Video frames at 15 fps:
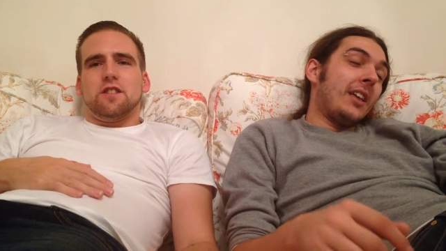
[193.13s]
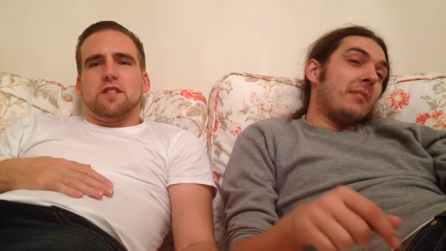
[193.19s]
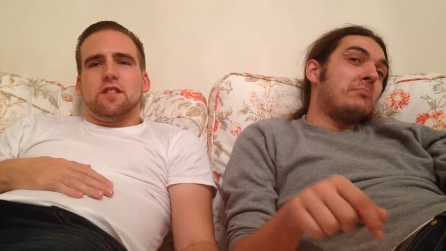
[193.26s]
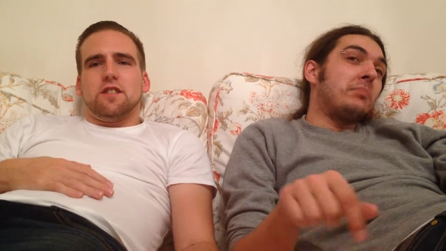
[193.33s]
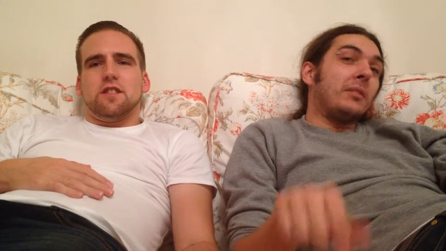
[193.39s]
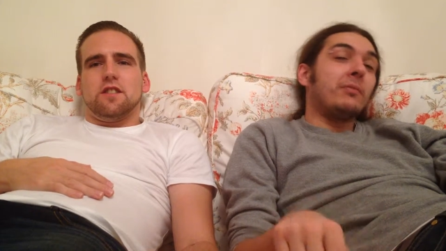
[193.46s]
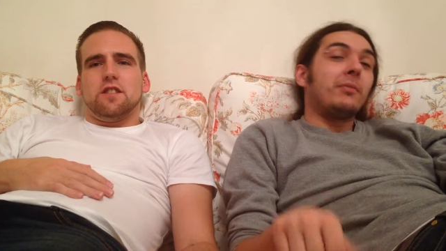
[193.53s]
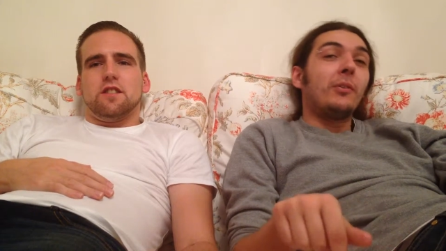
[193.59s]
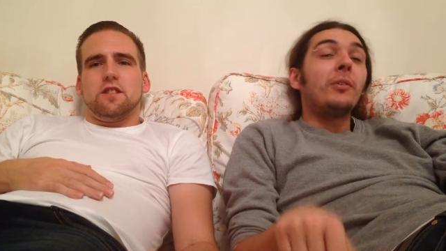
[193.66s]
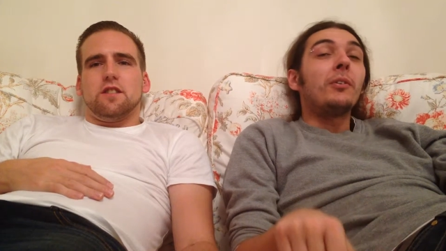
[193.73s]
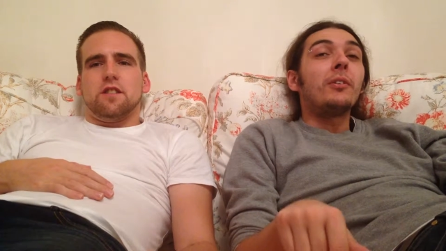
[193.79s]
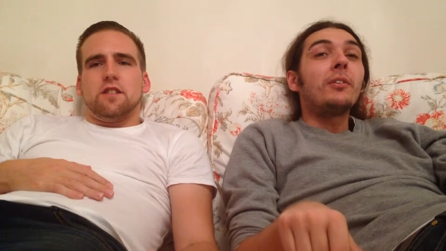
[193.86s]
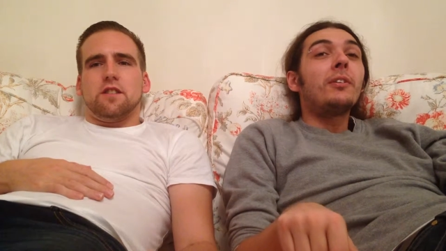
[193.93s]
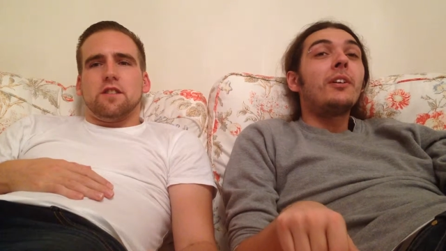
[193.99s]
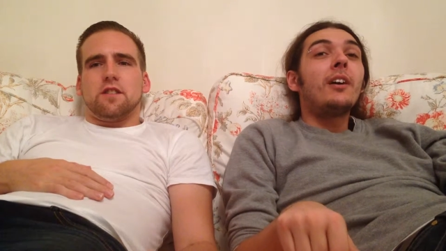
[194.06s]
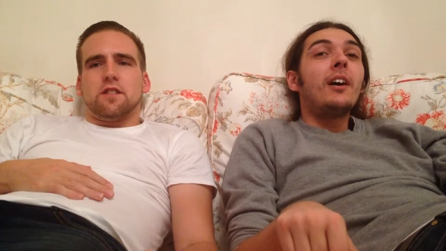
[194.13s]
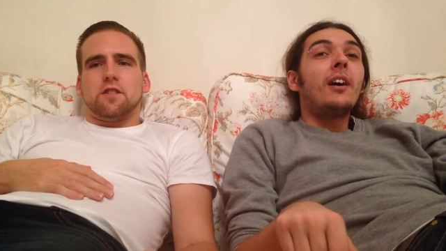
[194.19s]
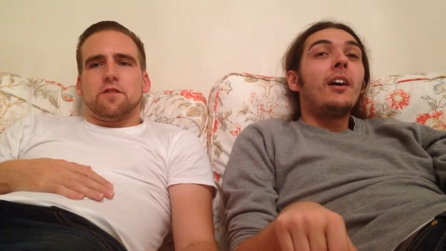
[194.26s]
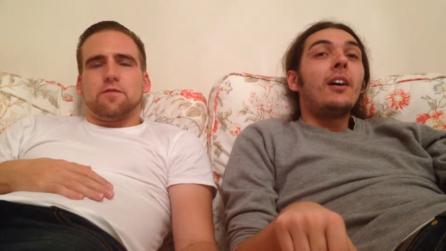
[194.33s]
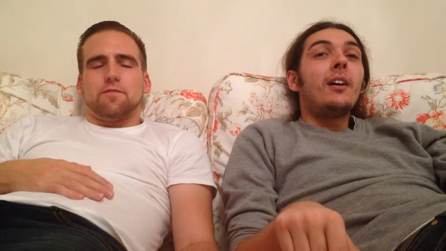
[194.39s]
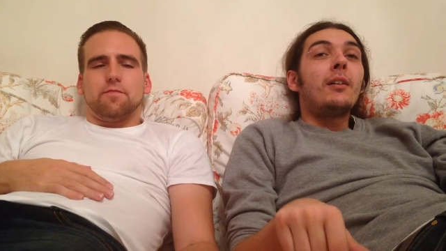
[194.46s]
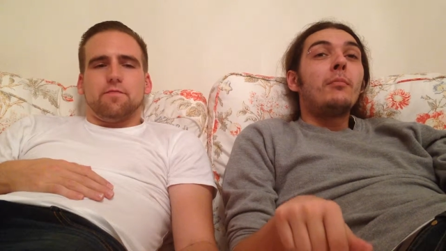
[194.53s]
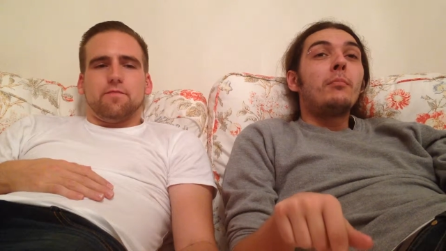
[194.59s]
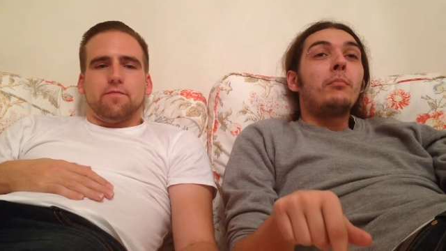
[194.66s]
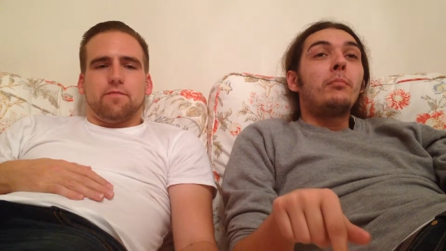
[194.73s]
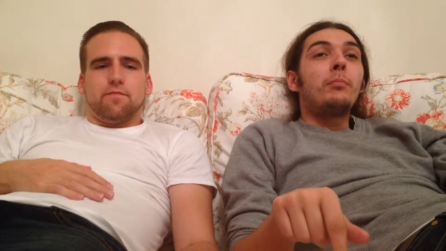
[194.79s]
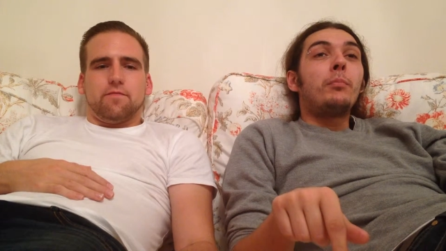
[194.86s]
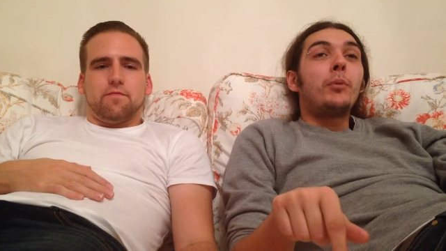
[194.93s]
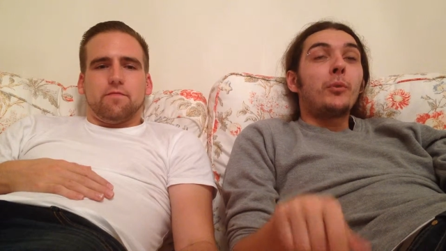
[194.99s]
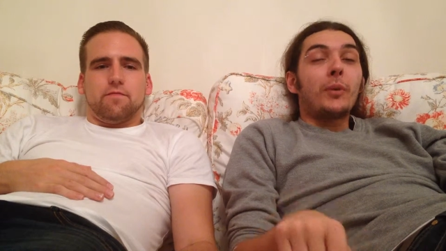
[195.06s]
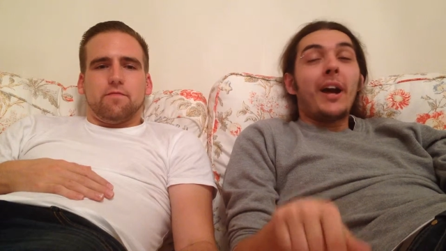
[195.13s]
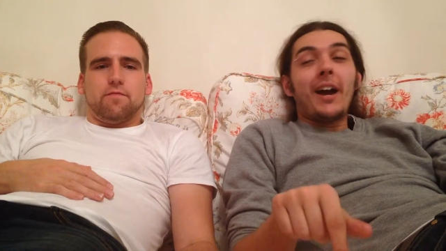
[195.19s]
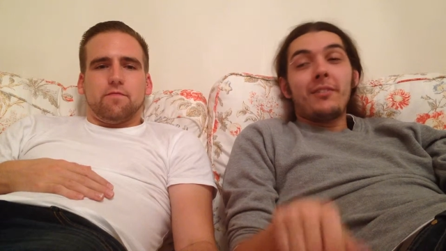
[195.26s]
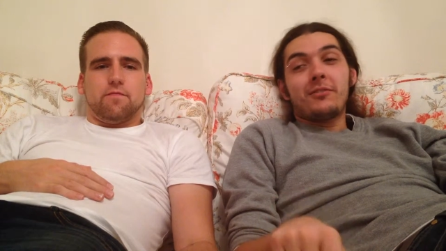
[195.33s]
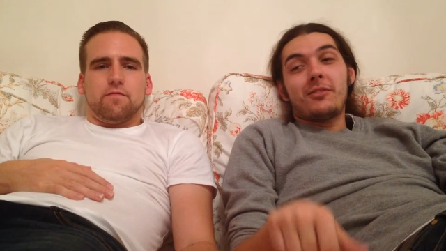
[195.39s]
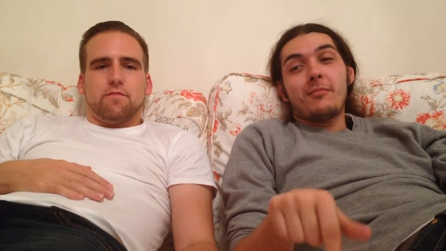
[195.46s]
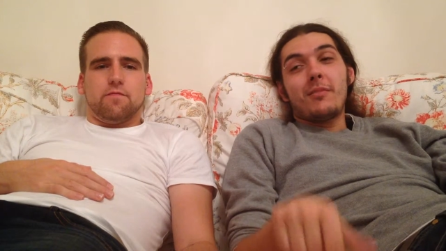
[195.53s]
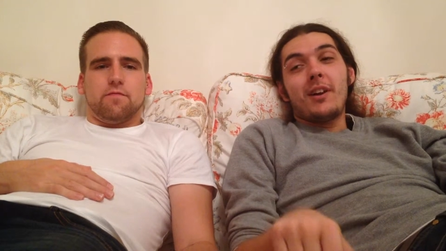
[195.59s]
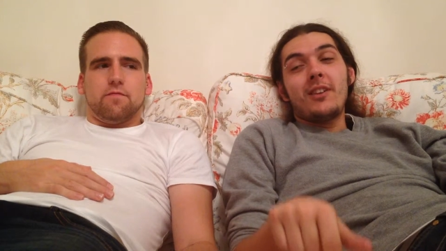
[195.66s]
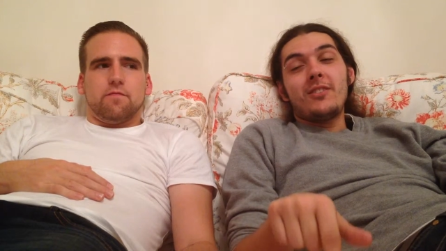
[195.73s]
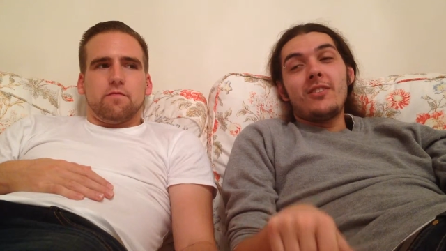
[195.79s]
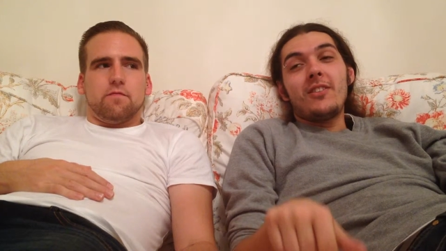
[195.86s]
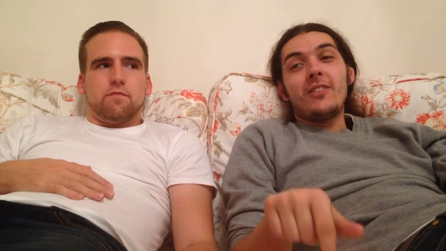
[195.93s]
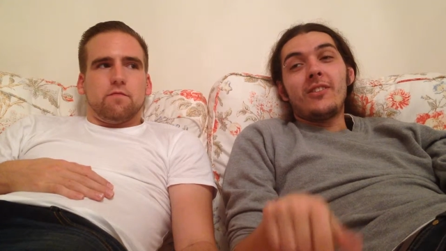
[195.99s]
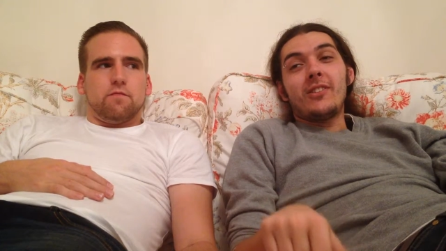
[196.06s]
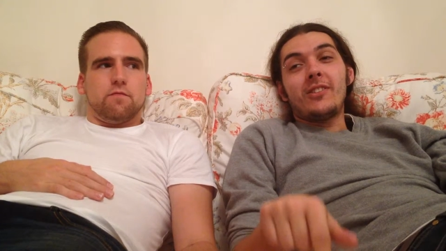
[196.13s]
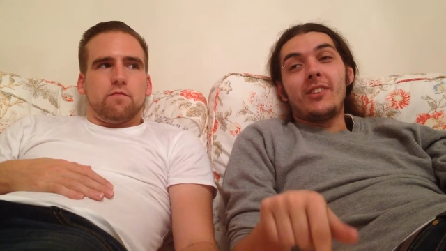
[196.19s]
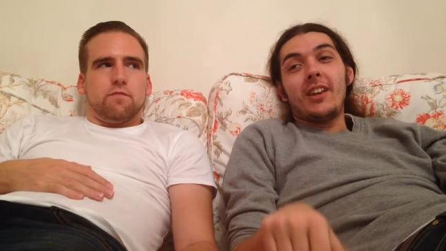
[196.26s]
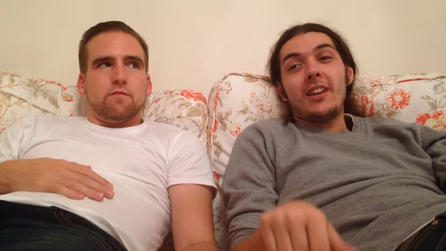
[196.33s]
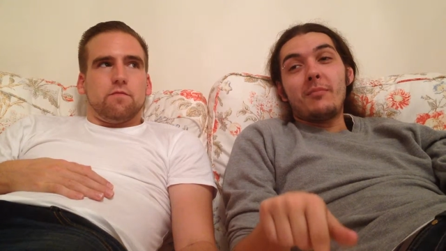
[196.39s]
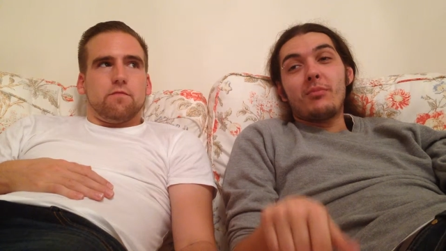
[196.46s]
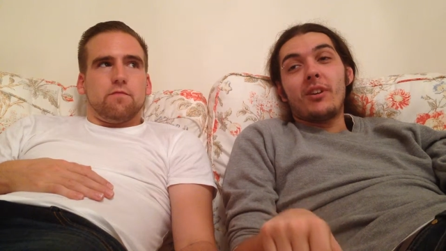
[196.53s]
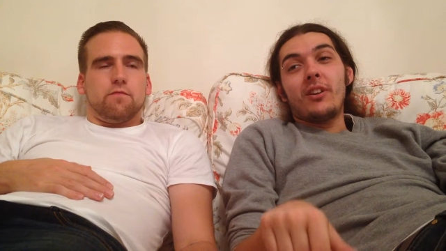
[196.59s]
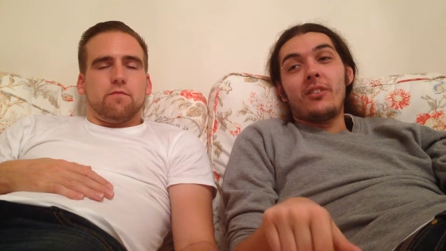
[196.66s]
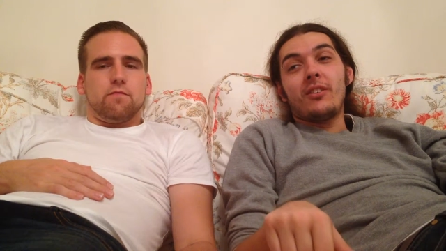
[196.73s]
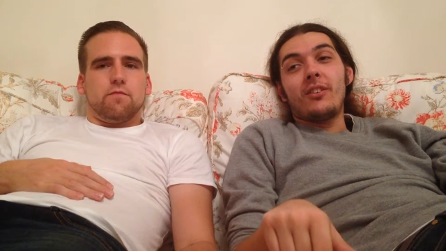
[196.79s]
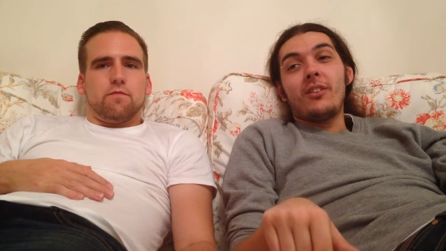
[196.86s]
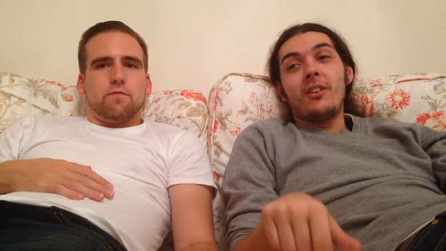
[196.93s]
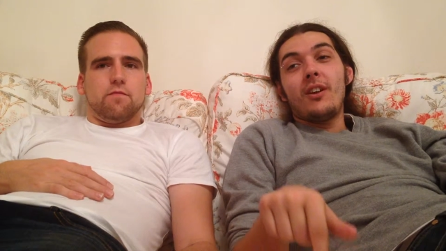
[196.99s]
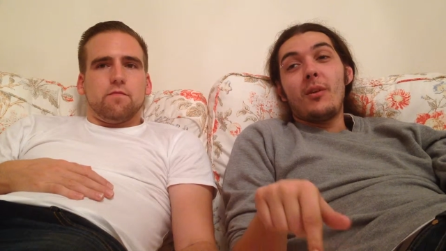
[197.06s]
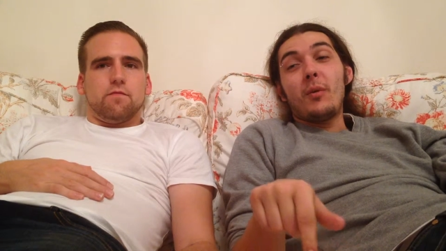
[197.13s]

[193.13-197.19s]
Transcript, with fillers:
Speaker 1: it before, but do I have to remind you that there's a scene in Predator